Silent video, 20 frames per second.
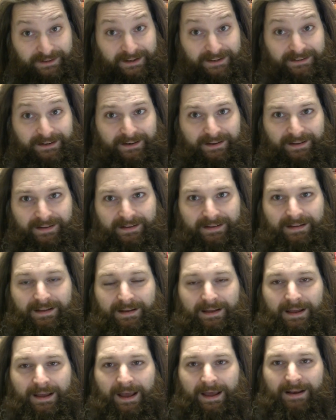day today,
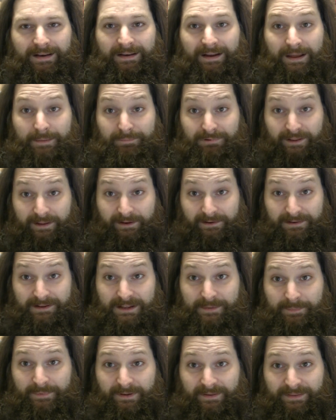and I plan on
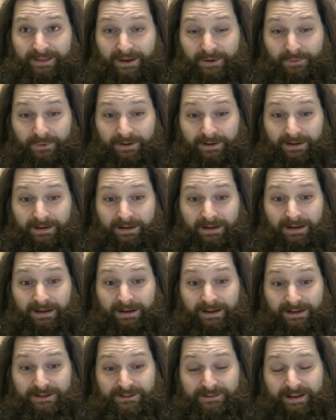keeping it that way.
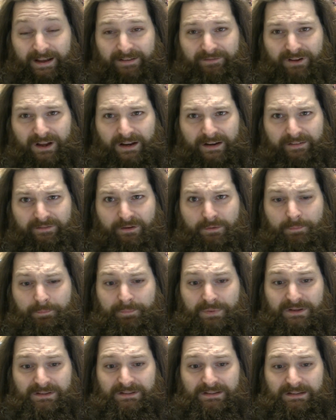I actually have kind of a
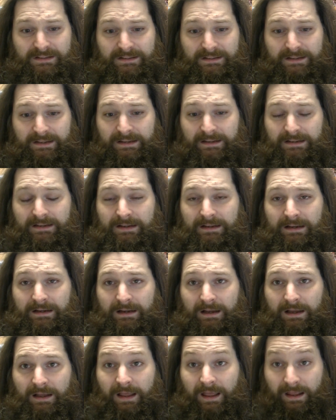busy day
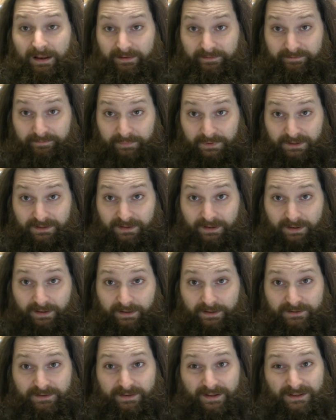ahead of me
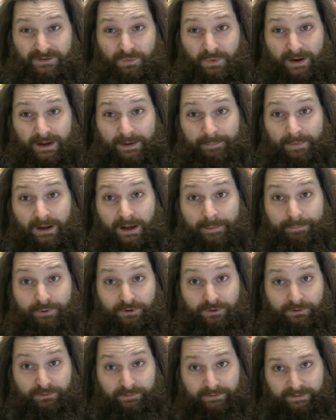today, so that's why I'm up
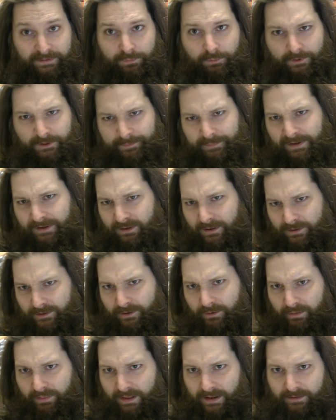early. Well, you might not
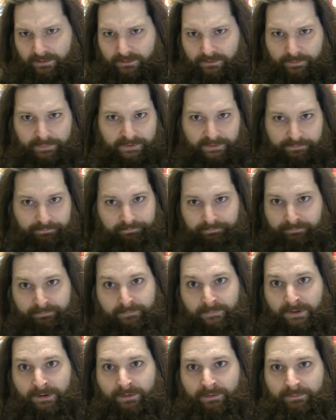know that. It'll be
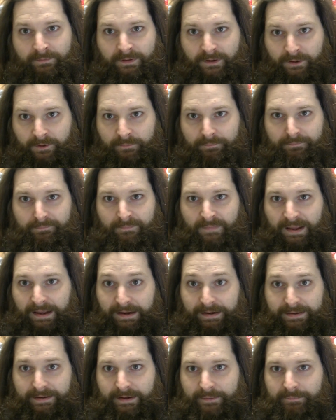you know,
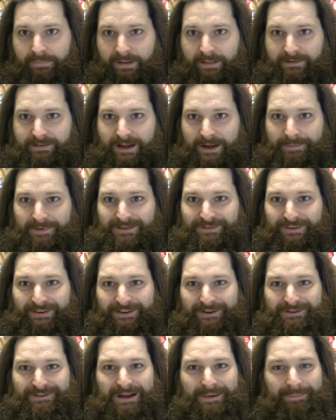8 a.m. by the time this
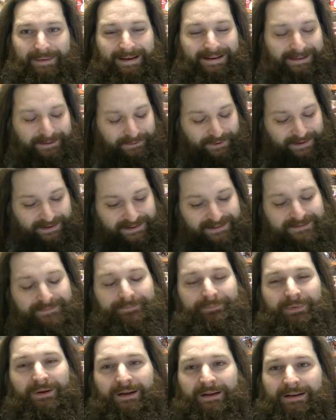video is up anyways,
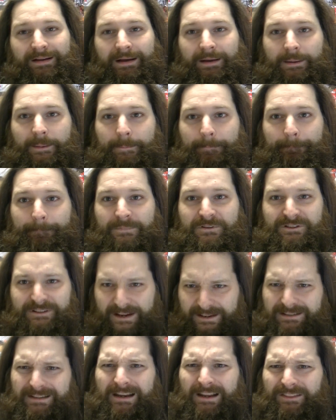but um, it's
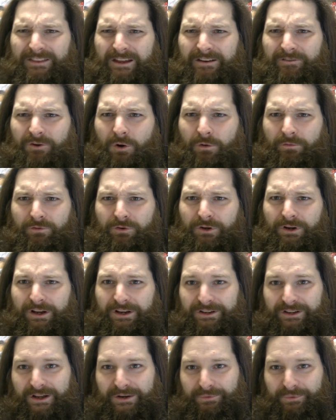nice to get that over
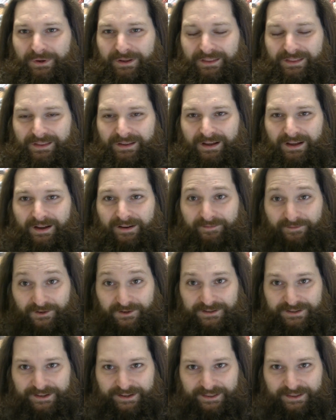and done with
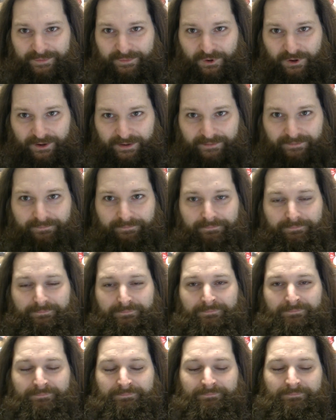first thing in the morning.
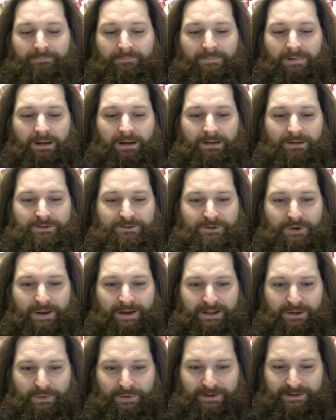So
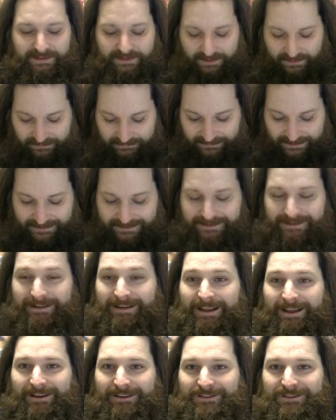anyways, let's
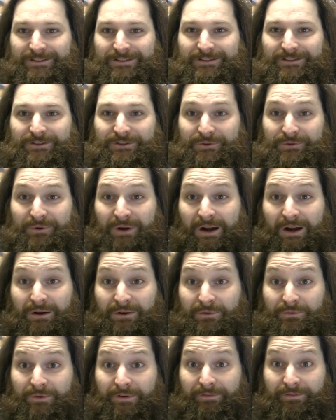get to our
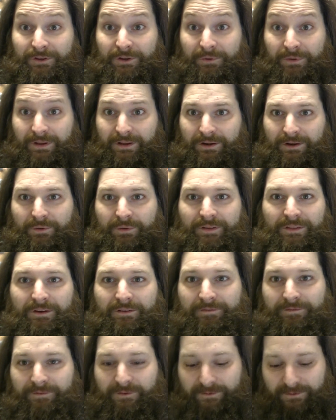review here without
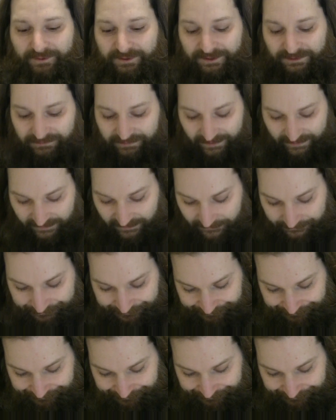further delay.